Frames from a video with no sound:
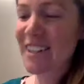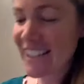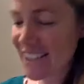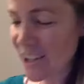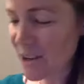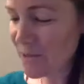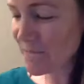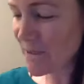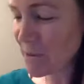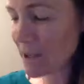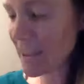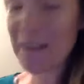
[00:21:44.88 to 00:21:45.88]
So
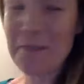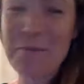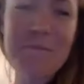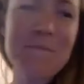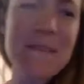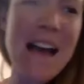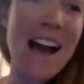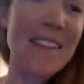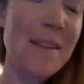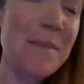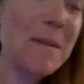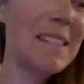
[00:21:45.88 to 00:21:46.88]
okay. we're like yeah
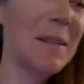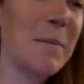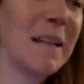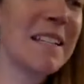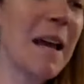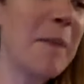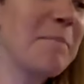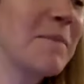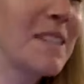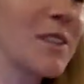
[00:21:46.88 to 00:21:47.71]
in the midst of bedtime. So